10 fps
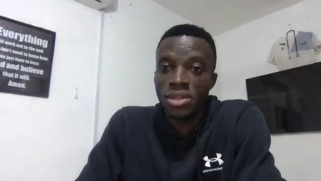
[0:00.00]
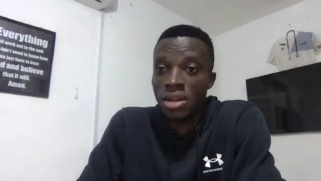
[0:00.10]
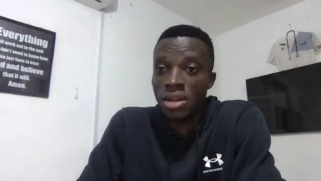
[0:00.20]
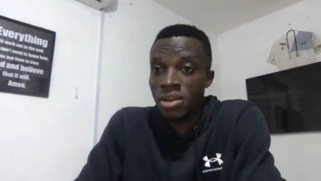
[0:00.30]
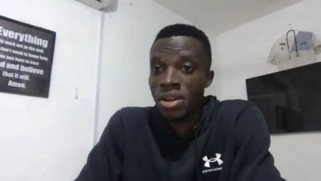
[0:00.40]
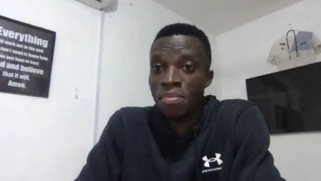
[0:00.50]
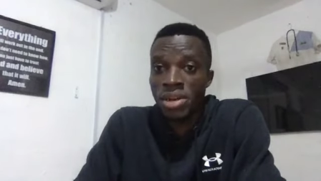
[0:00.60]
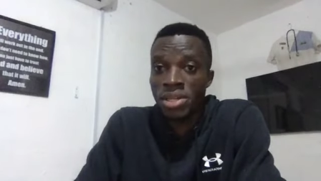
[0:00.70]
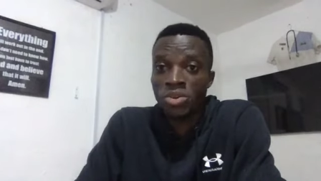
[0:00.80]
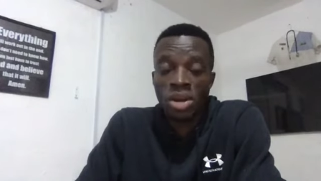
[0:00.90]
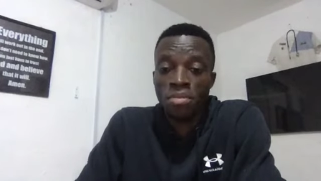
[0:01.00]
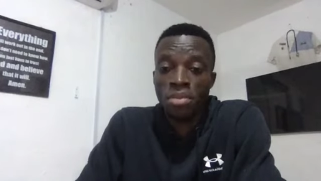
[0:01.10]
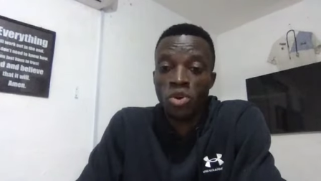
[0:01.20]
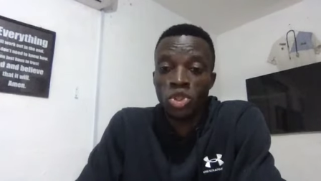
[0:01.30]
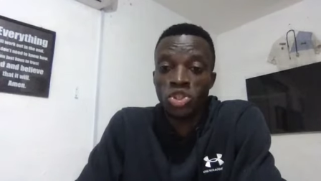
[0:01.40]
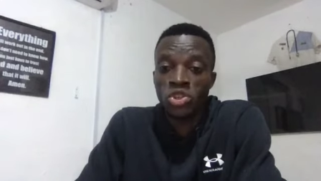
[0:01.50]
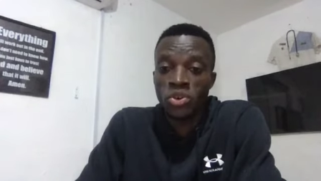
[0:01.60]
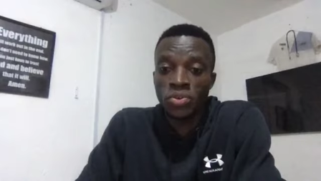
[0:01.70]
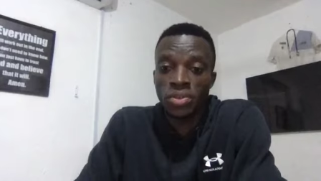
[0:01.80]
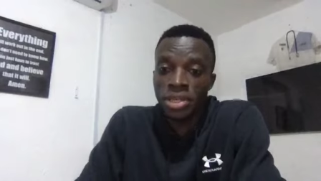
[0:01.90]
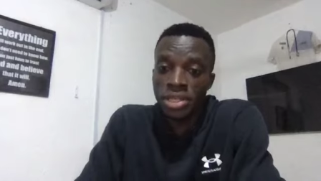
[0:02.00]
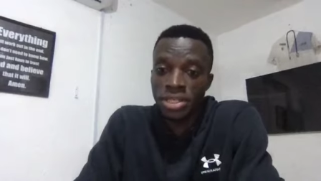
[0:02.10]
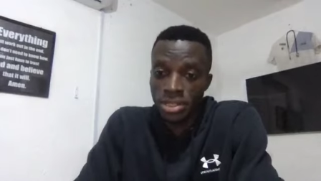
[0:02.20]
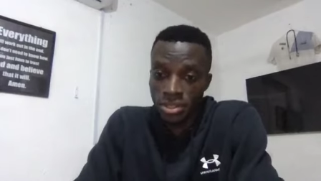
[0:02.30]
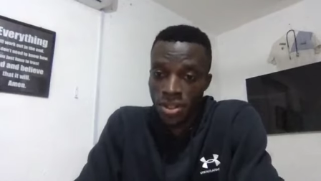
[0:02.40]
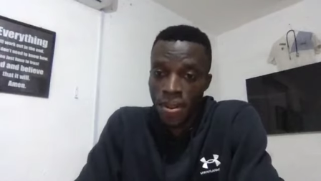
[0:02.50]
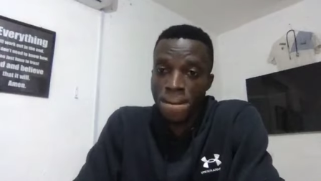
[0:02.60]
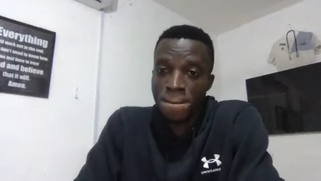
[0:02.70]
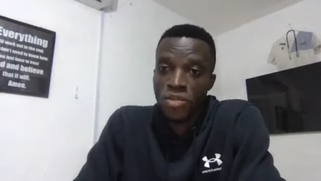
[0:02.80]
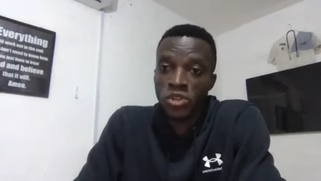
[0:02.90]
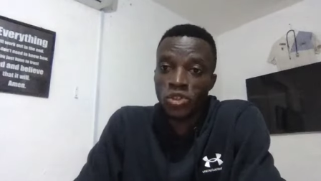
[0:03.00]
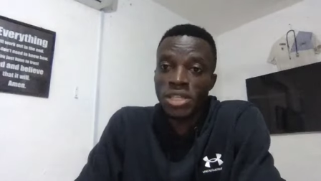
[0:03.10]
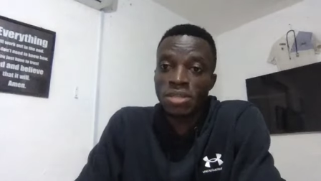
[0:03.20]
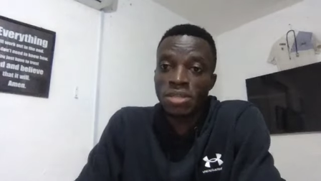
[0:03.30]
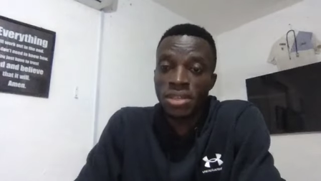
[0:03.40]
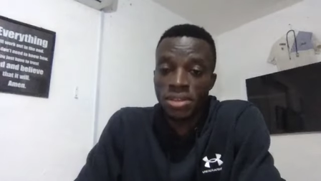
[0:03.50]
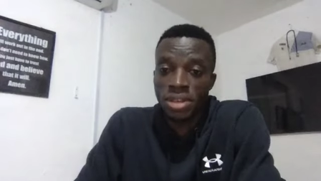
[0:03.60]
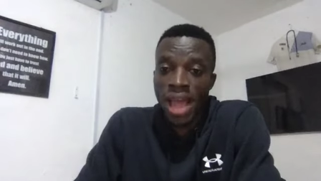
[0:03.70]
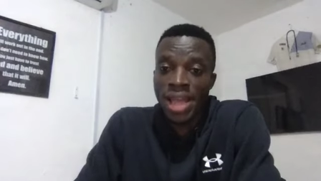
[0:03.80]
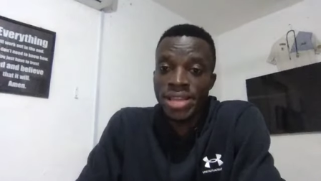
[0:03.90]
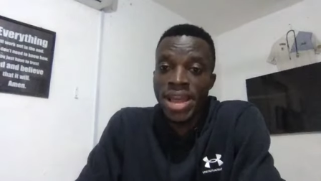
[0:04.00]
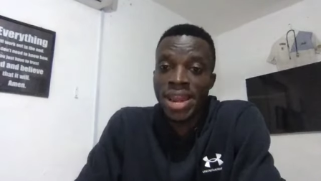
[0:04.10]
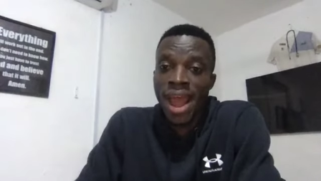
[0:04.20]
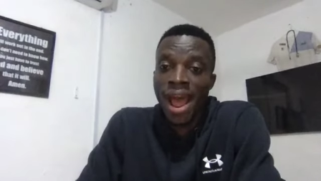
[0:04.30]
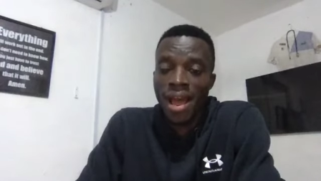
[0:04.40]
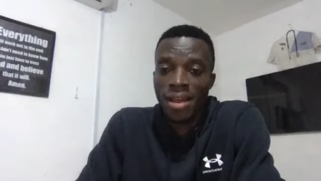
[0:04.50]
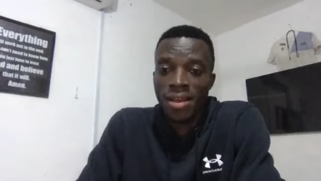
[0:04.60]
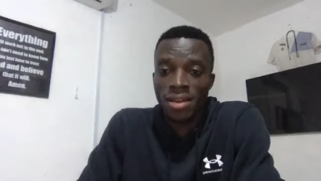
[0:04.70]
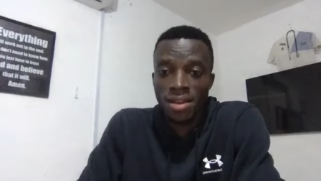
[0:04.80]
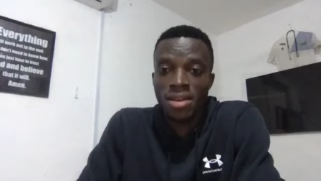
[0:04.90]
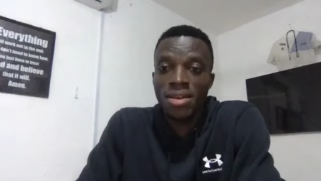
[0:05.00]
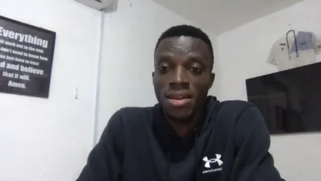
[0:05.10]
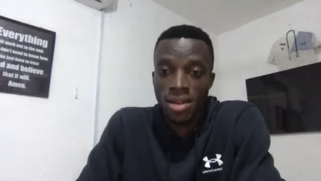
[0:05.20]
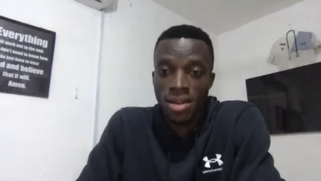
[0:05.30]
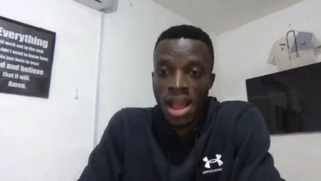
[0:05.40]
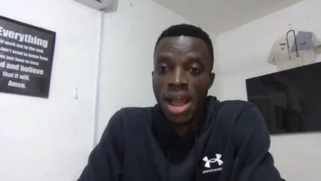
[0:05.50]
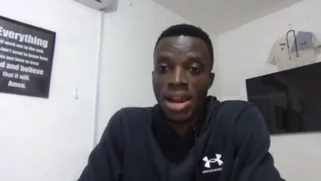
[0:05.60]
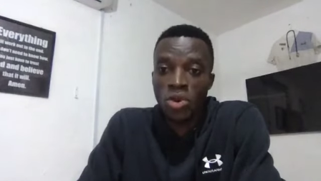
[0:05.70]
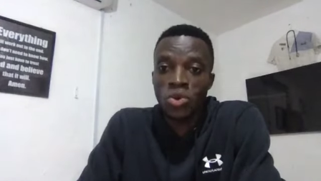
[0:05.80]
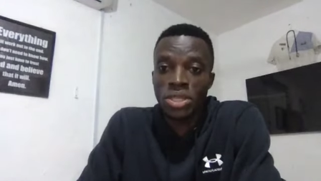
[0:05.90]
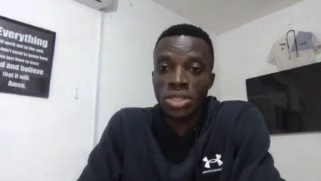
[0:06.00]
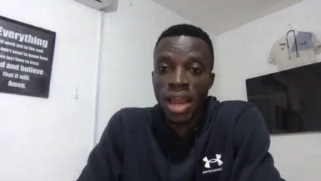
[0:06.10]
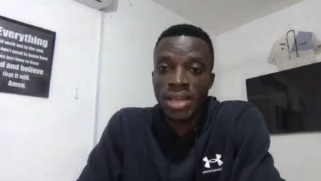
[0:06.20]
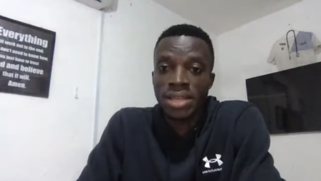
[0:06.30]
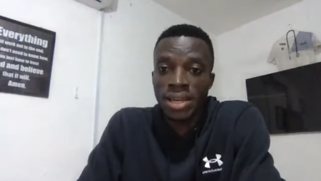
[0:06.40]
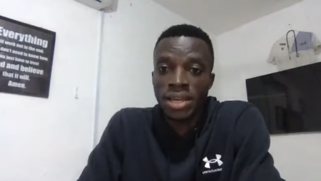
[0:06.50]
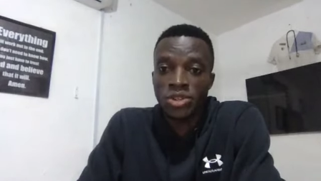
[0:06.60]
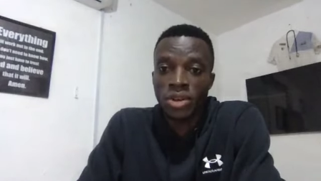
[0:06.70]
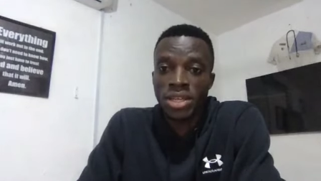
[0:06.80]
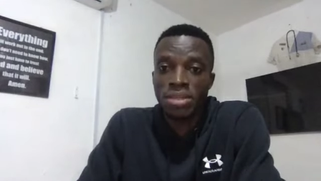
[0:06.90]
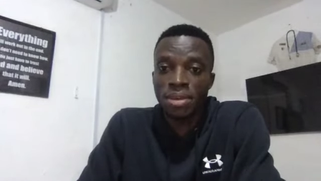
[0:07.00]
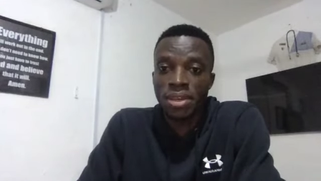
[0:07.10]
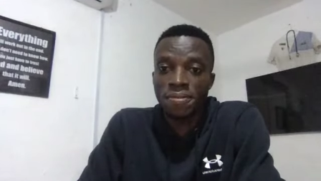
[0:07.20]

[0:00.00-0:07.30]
another person will come and continue and trust me and yeah now ghana will see light again trust me